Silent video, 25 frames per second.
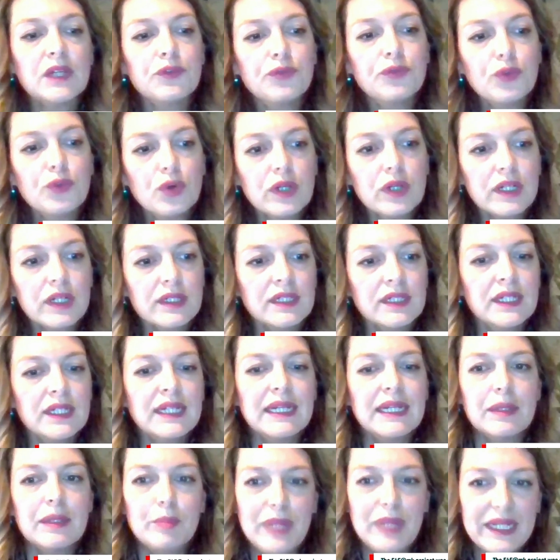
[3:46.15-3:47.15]
for
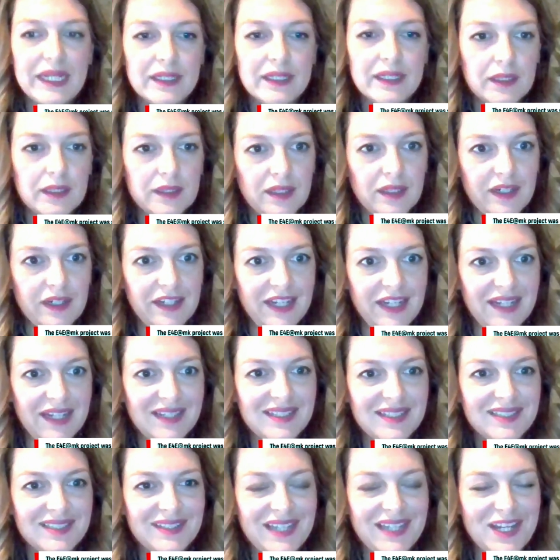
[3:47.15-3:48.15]
blended learning,
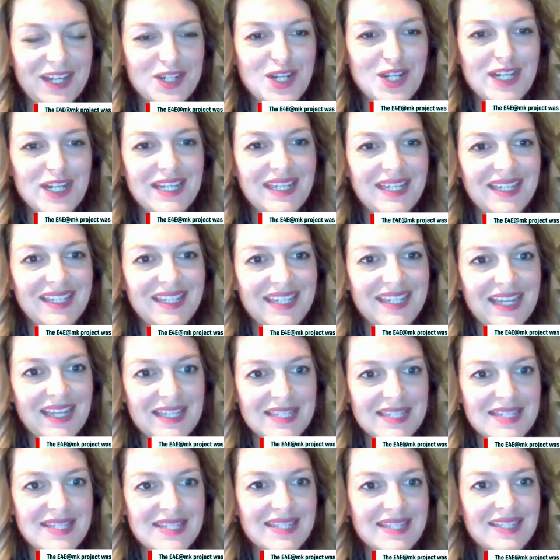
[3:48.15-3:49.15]
actually
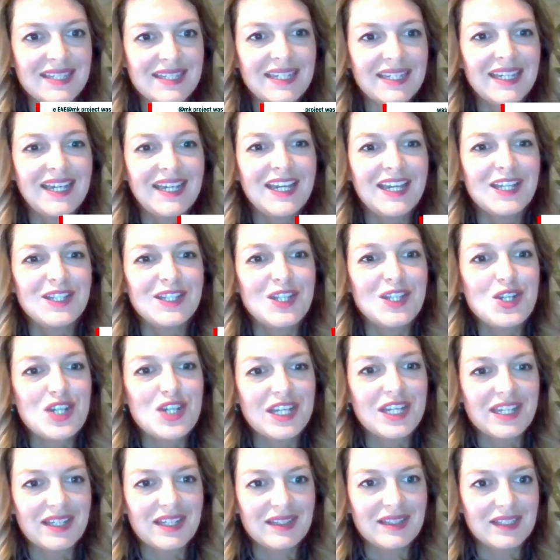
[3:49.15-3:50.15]
enhanced
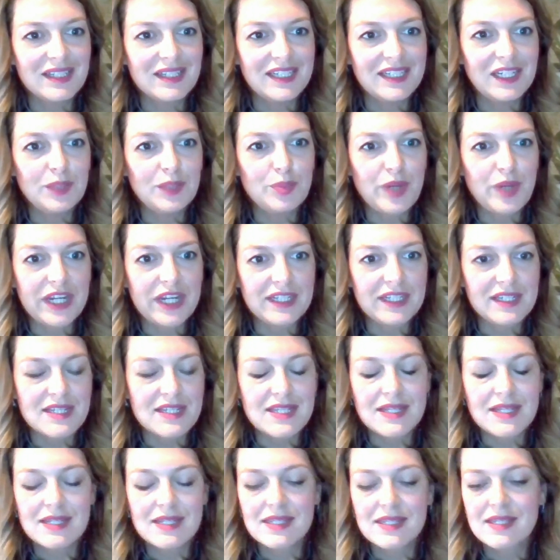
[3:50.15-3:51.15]
teaching and learning
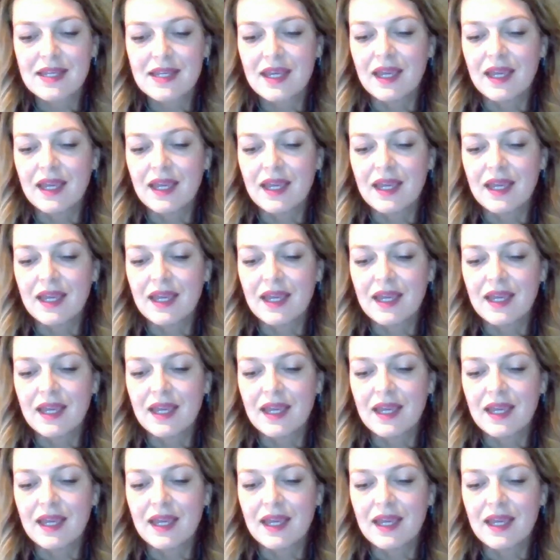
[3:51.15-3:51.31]
practices